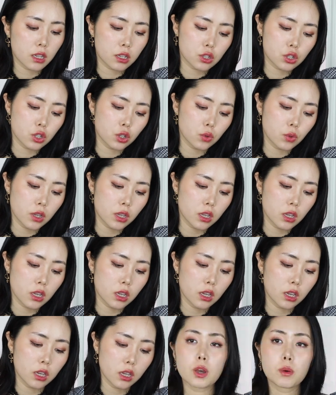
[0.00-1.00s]
next to
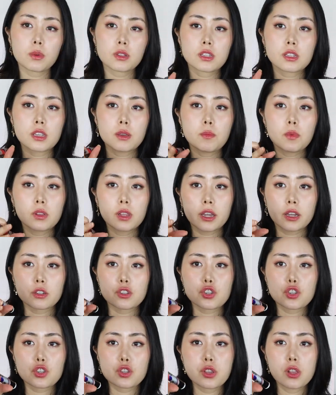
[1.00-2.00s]
it, so I would see more like a
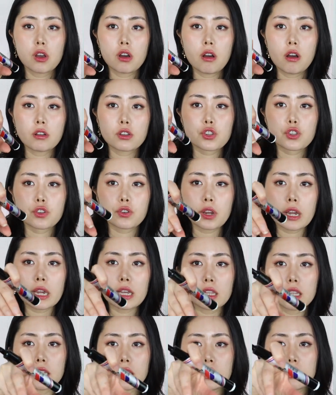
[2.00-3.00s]
long
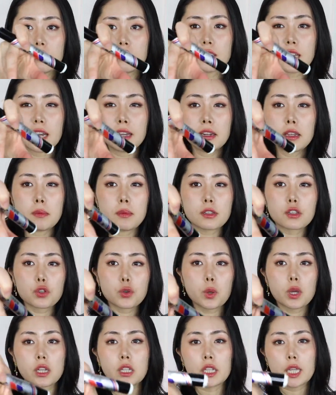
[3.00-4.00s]
straight little tiny but
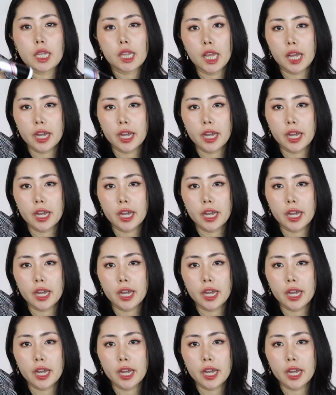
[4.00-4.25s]
squiggly